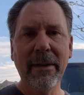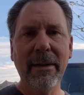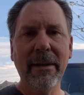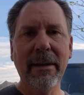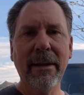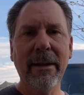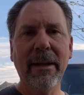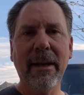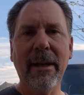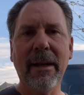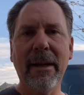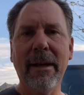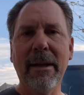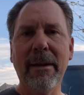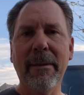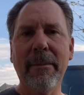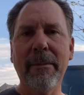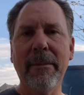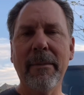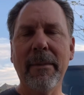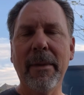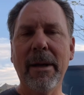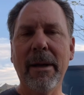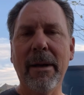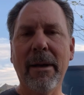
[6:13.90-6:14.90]

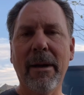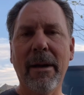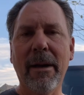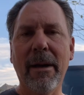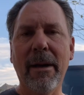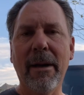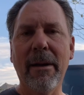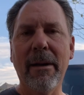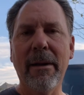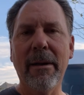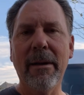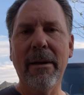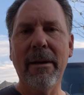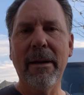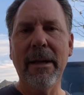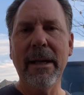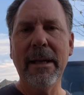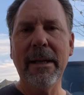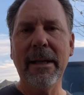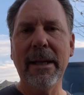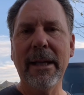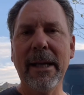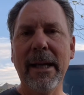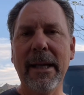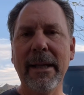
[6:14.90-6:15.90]

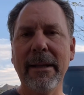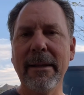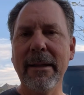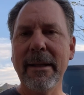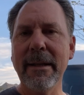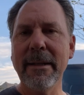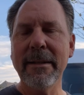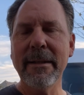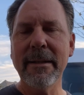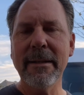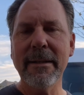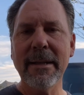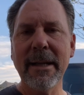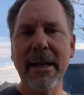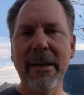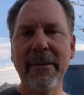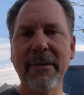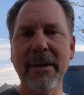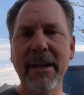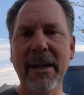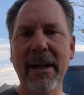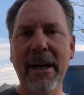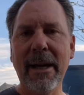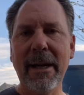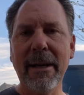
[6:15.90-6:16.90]
indicate that it's a
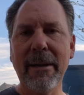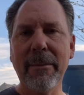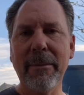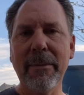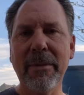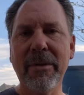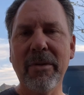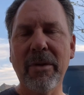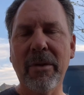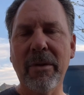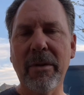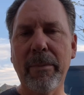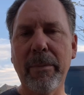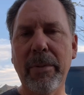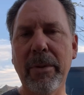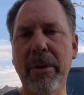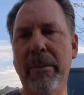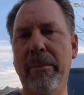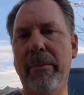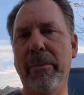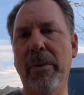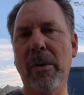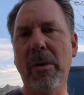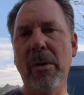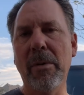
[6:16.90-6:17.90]
safety item. So to put a
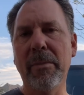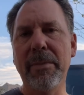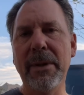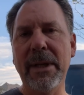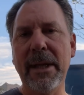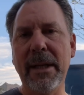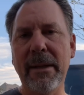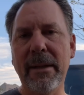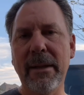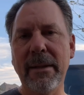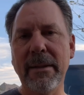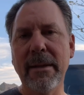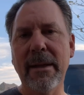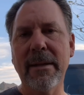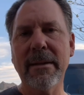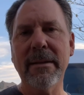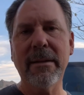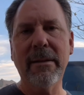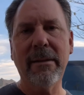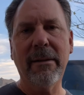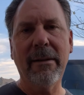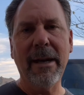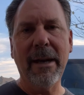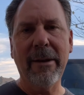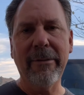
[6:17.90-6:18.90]
bulb in that doesn't
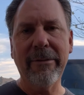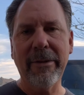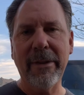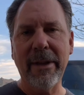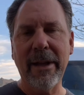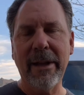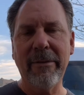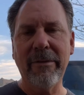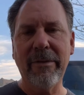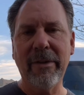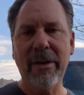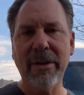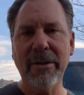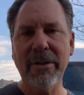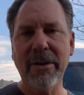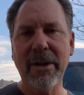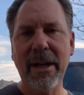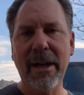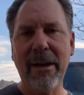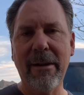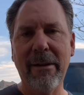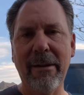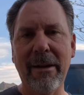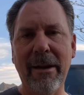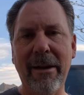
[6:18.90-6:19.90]
allow for that
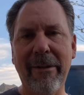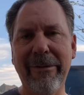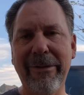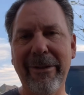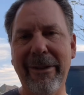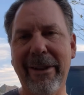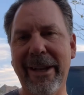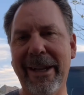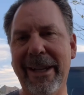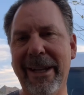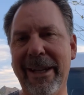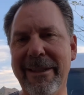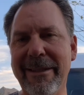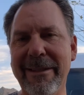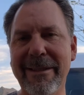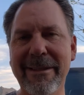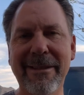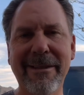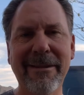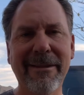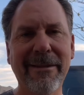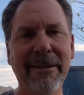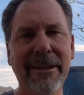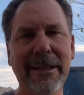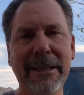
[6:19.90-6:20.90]
functionality, I feel like
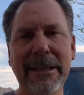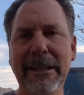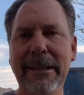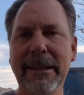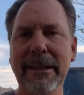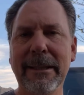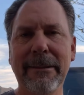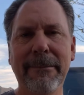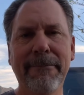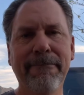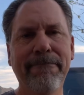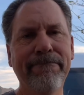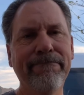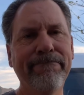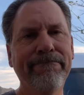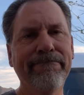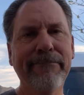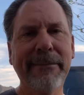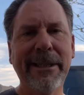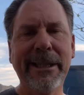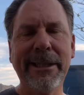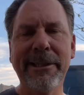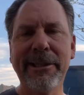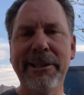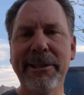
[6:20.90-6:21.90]
it's
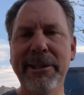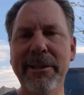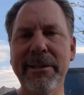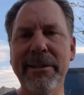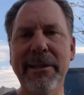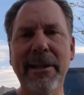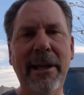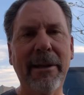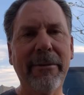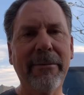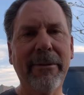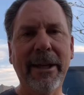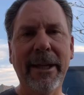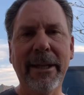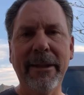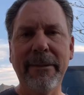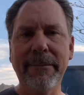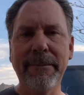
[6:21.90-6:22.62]
just not right.